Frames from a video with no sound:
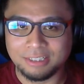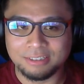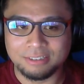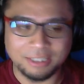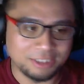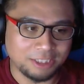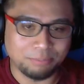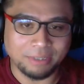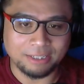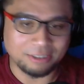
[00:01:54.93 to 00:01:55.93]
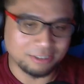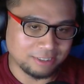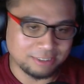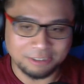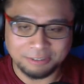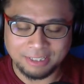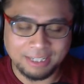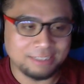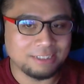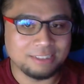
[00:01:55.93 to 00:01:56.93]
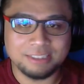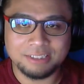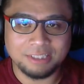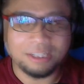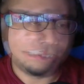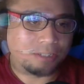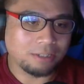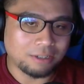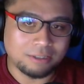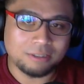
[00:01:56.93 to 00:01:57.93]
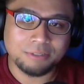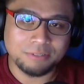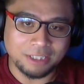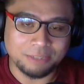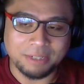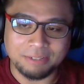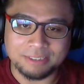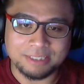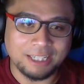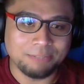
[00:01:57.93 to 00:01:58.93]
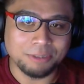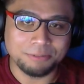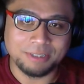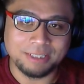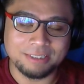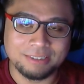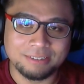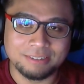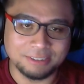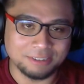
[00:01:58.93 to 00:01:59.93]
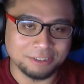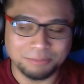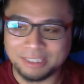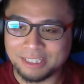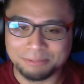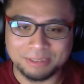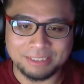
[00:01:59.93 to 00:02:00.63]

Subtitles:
Genshin Impact, Honkai Star Rail, and ZZZ. All of them have the same upgrade system when it comes to